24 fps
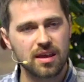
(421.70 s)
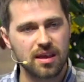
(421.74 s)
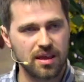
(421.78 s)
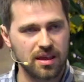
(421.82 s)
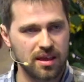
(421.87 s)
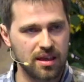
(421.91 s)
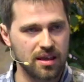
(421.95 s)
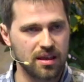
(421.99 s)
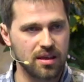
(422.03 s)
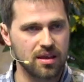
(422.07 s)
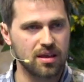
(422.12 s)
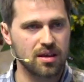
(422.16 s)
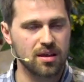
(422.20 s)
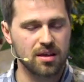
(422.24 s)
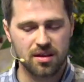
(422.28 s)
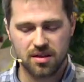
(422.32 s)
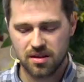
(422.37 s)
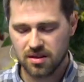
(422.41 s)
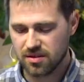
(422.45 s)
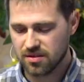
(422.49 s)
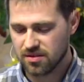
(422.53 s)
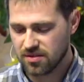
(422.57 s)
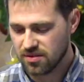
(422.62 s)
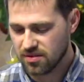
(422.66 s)
king
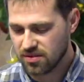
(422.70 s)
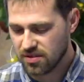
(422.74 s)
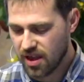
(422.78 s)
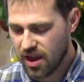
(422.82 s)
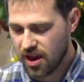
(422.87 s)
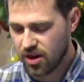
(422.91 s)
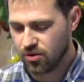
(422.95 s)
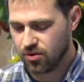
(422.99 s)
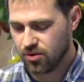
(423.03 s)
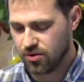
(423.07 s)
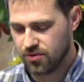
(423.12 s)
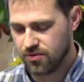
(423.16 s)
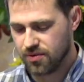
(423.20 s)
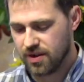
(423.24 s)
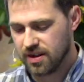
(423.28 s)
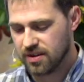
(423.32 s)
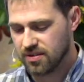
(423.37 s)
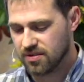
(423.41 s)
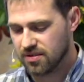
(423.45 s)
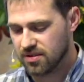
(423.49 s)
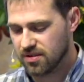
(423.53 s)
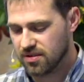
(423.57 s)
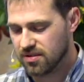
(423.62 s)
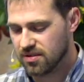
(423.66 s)

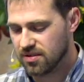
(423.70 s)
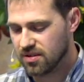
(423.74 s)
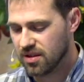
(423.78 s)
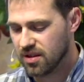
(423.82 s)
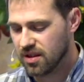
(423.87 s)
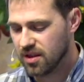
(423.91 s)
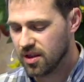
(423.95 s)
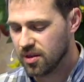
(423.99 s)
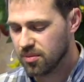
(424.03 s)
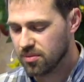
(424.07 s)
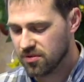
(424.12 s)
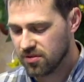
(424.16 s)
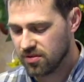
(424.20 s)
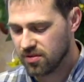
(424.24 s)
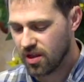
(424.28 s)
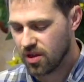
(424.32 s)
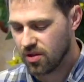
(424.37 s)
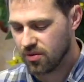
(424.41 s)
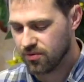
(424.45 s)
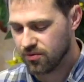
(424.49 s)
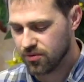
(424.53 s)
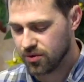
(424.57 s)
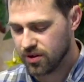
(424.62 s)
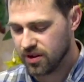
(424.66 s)
sacrifices
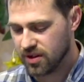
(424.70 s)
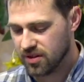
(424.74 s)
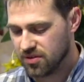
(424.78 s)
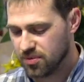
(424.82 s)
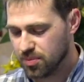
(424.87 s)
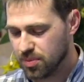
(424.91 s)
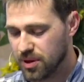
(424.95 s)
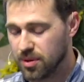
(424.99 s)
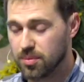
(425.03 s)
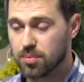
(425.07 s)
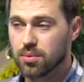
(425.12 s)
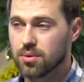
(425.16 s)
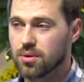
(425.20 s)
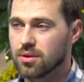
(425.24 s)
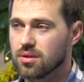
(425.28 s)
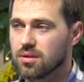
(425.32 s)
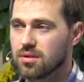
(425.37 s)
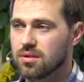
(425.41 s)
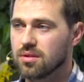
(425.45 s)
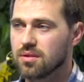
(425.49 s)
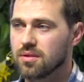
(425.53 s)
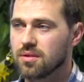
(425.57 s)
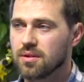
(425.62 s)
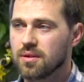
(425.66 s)
himself for his
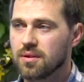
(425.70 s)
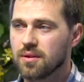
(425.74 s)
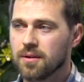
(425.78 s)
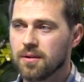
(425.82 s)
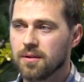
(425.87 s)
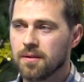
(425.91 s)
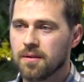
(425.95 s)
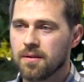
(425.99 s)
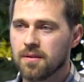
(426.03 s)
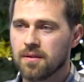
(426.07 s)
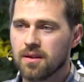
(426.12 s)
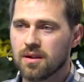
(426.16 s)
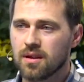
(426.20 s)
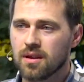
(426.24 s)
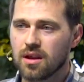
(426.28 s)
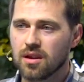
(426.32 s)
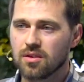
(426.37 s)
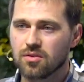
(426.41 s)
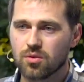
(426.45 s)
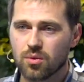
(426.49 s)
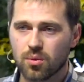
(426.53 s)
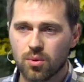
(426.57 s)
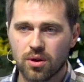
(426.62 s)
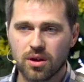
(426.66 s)
people.
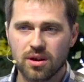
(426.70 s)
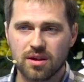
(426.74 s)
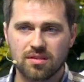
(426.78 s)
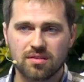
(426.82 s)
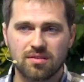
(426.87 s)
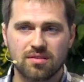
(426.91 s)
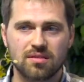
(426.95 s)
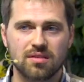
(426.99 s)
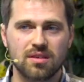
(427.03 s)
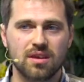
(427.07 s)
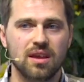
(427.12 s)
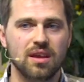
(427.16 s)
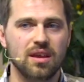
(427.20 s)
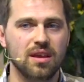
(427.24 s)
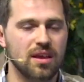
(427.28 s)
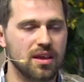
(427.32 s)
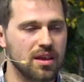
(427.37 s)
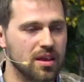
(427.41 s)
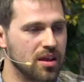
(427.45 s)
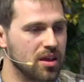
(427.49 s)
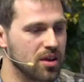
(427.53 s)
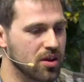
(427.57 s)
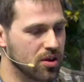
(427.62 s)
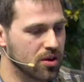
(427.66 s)
And so we're going to see
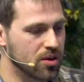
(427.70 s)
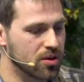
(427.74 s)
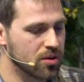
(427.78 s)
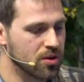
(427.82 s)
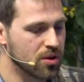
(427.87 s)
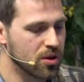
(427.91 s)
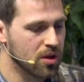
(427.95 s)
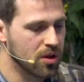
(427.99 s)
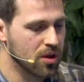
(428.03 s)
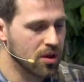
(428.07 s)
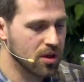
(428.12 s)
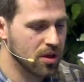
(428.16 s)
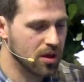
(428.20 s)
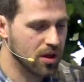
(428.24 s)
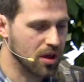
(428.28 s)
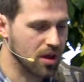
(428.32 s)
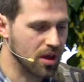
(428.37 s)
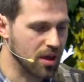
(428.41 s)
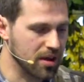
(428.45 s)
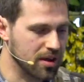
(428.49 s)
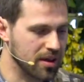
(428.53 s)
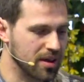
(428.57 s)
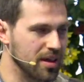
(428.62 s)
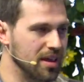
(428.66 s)
here
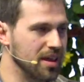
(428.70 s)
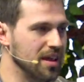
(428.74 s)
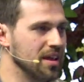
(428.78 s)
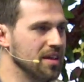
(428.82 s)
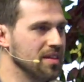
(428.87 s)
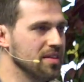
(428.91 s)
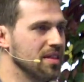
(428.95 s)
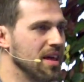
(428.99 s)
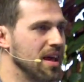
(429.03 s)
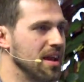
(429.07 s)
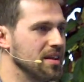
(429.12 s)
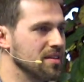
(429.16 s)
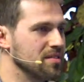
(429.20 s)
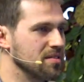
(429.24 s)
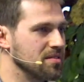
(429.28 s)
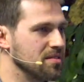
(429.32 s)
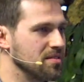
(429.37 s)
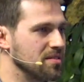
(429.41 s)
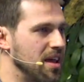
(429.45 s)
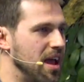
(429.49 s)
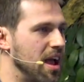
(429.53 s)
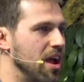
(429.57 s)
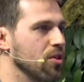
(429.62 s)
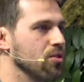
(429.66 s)
a king that is
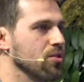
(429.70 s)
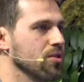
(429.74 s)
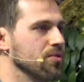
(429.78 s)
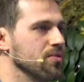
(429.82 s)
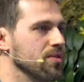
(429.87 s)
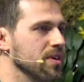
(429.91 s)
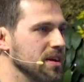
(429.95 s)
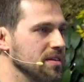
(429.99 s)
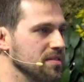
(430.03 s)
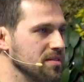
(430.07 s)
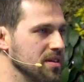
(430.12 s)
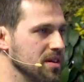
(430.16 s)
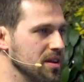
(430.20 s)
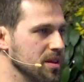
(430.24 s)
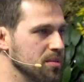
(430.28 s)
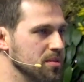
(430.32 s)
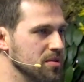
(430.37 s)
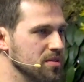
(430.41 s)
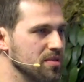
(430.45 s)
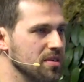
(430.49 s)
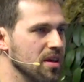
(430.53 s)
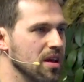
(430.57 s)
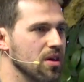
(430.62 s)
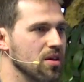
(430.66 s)
sacrificing
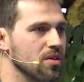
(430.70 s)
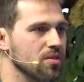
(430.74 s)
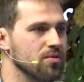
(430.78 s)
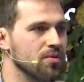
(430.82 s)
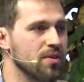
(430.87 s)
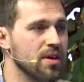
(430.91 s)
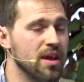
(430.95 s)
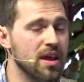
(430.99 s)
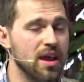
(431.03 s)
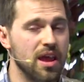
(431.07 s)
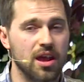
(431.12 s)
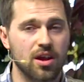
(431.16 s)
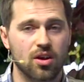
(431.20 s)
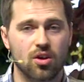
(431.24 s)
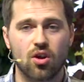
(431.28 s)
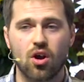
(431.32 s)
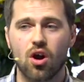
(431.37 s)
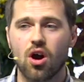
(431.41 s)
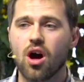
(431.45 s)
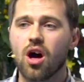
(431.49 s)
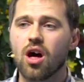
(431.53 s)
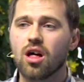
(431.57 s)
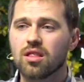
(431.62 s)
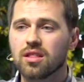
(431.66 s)
himself and
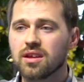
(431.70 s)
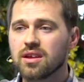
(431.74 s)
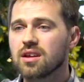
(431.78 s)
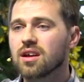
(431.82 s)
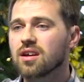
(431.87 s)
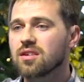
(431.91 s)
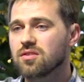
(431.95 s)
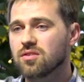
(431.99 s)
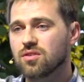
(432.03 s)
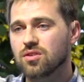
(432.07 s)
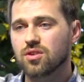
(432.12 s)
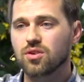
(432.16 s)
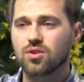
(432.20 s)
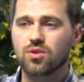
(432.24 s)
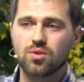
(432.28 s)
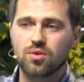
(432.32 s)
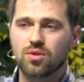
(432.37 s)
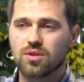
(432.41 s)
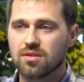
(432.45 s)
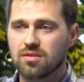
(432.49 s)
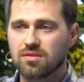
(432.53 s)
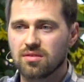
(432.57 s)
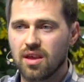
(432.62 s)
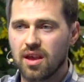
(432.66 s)
calling us to
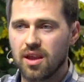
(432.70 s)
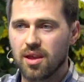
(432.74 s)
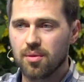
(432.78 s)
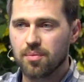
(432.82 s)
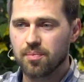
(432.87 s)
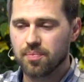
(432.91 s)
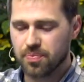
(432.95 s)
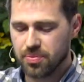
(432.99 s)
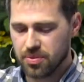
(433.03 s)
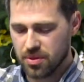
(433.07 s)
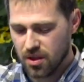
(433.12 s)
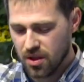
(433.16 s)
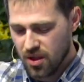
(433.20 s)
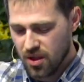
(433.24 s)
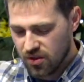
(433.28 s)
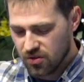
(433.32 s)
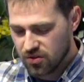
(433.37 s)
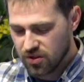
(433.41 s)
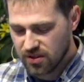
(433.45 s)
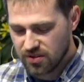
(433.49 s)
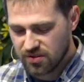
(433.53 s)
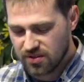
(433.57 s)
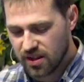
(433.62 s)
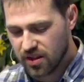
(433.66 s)
do the same.
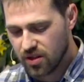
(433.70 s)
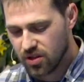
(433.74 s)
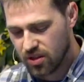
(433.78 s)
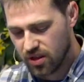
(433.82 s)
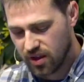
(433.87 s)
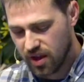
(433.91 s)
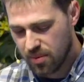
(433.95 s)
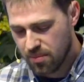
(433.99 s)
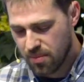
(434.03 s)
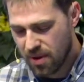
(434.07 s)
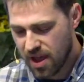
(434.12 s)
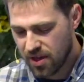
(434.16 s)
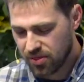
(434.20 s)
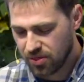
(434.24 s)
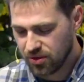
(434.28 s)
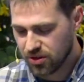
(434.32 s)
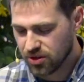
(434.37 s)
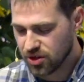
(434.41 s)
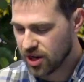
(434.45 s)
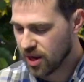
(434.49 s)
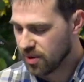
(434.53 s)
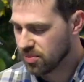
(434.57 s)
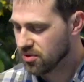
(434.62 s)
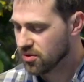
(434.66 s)
So let's take a look at
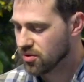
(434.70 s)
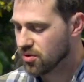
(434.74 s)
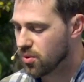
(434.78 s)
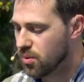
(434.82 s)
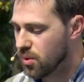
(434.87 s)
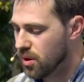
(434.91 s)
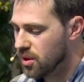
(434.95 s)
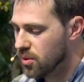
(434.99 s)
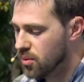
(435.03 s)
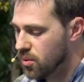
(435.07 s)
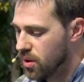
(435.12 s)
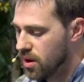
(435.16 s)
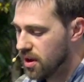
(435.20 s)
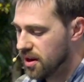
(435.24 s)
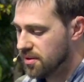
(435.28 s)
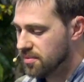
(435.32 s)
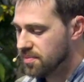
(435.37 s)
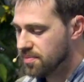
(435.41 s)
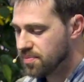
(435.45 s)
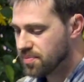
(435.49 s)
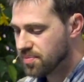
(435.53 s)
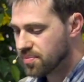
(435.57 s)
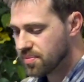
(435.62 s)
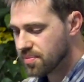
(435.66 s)
Matthew chapter
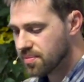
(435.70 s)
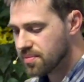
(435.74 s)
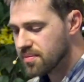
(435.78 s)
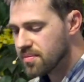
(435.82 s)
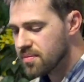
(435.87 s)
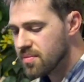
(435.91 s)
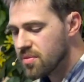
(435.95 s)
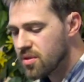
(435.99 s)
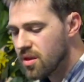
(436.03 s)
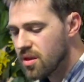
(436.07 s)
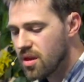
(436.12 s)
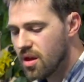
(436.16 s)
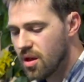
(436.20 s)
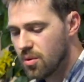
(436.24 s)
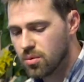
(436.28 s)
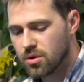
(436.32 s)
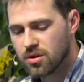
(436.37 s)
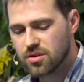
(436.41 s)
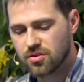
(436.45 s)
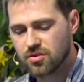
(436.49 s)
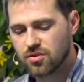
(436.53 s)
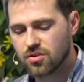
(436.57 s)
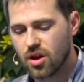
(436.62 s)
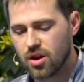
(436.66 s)
21. We're
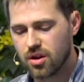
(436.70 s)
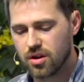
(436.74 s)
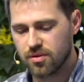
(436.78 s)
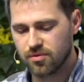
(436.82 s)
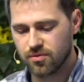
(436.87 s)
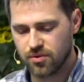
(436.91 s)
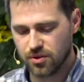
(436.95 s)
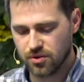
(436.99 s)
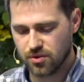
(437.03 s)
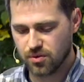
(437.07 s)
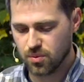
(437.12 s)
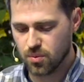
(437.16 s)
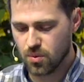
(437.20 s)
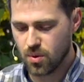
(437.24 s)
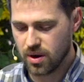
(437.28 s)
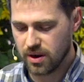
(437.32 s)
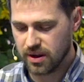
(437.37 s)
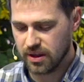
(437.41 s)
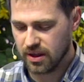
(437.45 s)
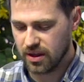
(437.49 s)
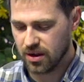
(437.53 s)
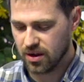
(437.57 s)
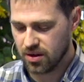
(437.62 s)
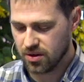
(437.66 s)
going to start in verse
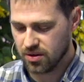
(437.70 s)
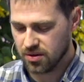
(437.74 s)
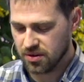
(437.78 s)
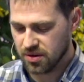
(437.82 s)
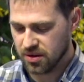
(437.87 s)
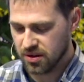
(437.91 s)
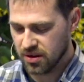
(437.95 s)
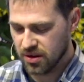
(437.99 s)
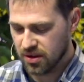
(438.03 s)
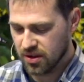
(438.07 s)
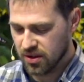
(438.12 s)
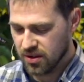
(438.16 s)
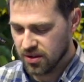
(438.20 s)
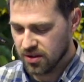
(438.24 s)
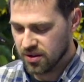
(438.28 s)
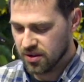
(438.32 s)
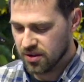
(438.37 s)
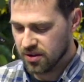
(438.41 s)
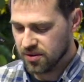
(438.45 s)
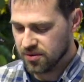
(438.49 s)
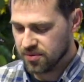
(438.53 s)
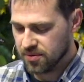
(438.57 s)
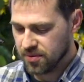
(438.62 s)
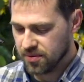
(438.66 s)
1 here.
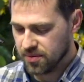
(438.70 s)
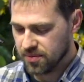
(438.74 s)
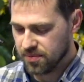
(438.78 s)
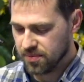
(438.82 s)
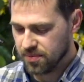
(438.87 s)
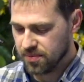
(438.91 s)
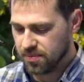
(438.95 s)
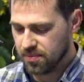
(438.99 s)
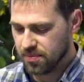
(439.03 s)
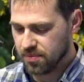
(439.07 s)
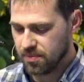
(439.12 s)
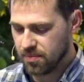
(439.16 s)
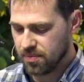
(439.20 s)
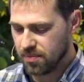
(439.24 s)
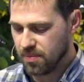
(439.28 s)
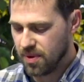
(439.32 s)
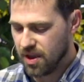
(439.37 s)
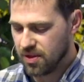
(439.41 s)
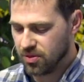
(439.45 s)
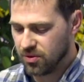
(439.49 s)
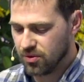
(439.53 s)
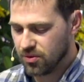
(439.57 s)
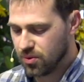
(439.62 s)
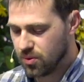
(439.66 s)

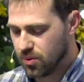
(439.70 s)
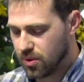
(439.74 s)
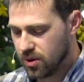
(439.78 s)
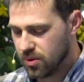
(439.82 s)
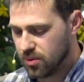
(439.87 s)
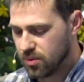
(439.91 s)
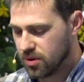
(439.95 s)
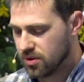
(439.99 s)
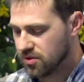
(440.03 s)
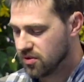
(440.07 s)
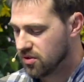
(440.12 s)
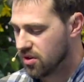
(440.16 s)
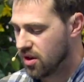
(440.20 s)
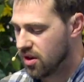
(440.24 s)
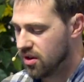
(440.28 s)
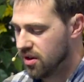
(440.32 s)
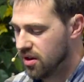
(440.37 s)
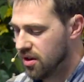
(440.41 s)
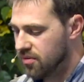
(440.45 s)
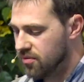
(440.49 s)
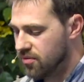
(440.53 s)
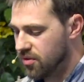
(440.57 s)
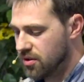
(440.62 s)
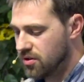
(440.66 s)
Matthew 21,
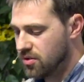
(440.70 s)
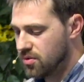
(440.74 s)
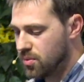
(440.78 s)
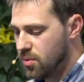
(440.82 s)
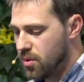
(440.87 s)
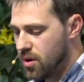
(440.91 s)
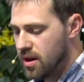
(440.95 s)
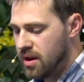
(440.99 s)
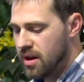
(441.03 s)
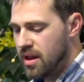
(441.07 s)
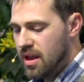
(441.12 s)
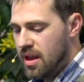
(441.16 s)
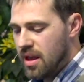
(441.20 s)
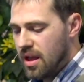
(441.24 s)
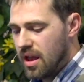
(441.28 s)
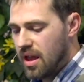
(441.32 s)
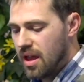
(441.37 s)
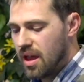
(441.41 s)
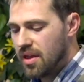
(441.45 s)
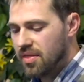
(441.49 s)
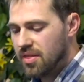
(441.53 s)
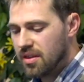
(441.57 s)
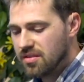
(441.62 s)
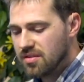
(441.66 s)
starting in verse 1.
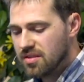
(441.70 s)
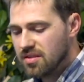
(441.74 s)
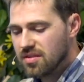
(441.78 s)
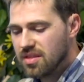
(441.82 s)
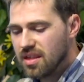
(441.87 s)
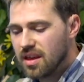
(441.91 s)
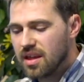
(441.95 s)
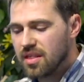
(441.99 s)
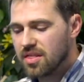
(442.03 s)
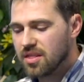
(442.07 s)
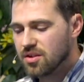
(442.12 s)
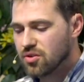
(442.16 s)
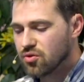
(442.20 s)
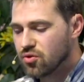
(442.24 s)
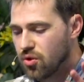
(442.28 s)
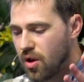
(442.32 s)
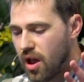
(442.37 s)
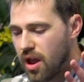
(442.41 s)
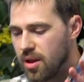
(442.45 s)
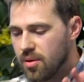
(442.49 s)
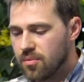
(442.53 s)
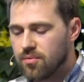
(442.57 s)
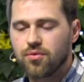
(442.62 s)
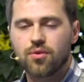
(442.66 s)
And this is the
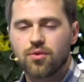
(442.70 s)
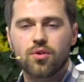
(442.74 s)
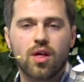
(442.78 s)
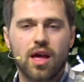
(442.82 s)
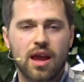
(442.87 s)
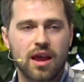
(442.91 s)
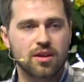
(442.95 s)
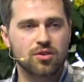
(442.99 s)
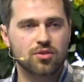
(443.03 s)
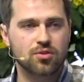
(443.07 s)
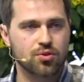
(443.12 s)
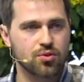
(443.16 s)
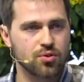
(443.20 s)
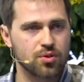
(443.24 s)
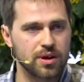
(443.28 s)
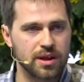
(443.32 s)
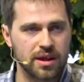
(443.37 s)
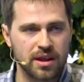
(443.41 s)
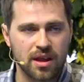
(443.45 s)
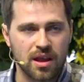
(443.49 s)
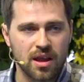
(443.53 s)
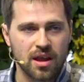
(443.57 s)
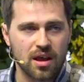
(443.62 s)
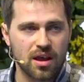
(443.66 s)
triumphal
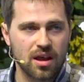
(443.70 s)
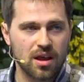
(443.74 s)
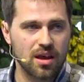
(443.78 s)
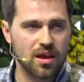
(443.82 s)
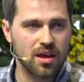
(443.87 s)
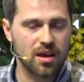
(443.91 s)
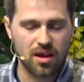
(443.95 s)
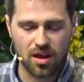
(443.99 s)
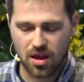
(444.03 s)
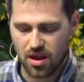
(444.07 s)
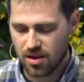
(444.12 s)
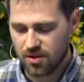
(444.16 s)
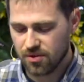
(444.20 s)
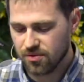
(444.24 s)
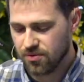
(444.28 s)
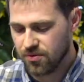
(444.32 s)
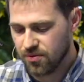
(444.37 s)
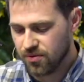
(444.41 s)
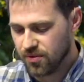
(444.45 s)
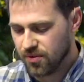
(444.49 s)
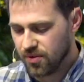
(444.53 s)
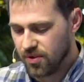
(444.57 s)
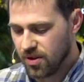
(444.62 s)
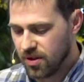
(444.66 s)
entry
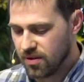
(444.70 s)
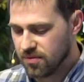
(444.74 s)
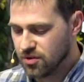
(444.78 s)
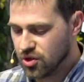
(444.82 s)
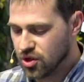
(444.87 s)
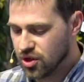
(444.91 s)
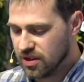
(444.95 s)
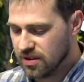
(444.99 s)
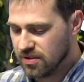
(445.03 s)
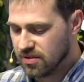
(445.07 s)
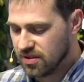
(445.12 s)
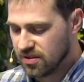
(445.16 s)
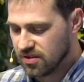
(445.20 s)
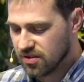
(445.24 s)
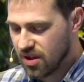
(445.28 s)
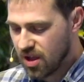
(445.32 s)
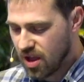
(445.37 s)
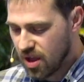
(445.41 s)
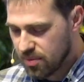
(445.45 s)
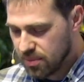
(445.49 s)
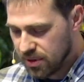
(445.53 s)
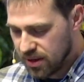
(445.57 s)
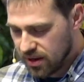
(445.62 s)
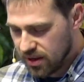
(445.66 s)
of Jesus
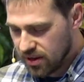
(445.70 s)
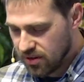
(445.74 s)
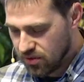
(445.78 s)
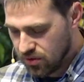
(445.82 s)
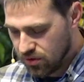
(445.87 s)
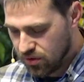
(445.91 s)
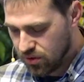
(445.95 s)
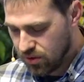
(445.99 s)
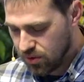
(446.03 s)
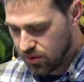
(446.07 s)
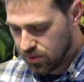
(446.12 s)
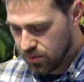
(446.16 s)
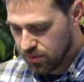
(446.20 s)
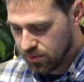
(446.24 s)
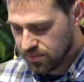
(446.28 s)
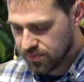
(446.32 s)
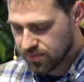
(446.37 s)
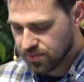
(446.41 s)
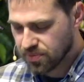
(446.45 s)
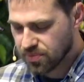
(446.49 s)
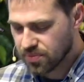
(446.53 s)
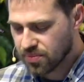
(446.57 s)
coming into